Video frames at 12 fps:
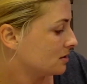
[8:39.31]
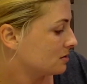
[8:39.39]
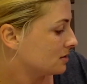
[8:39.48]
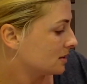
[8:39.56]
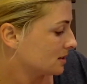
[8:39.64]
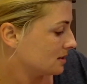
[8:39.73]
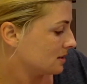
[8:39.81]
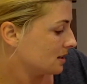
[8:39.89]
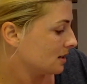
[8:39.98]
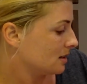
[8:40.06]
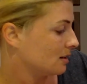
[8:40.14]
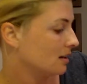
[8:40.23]
So
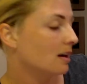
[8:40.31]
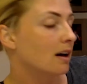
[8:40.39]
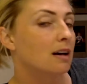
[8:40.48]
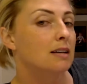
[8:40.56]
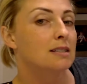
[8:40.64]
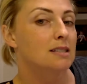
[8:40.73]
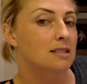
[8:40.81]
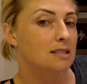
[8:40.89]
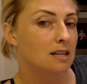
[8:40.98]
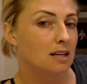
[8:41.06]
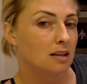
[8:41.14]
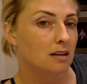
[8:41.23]

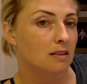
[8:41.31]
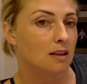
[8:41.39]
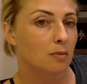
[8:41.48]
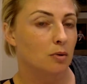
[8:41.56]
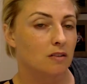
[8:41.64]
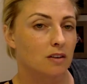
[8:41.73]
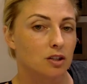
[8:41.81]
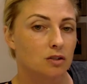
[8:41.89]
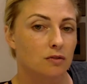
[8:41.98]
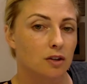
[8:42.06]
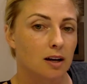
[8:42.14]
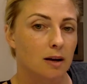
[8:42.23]
16C, the abbreviation
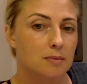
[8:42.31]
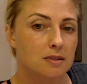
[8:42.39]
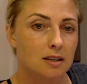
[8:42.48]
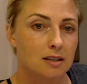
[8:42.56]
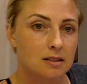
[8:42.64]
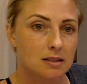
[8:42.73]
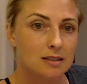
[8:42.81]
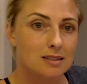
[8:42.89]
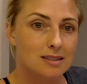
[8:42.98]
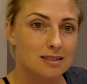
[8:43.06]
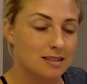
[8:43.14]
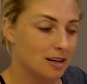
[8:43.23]
for cups is
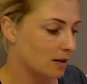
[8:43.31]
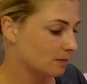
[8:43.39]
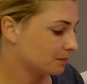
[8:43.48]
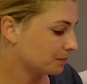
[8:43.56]
C.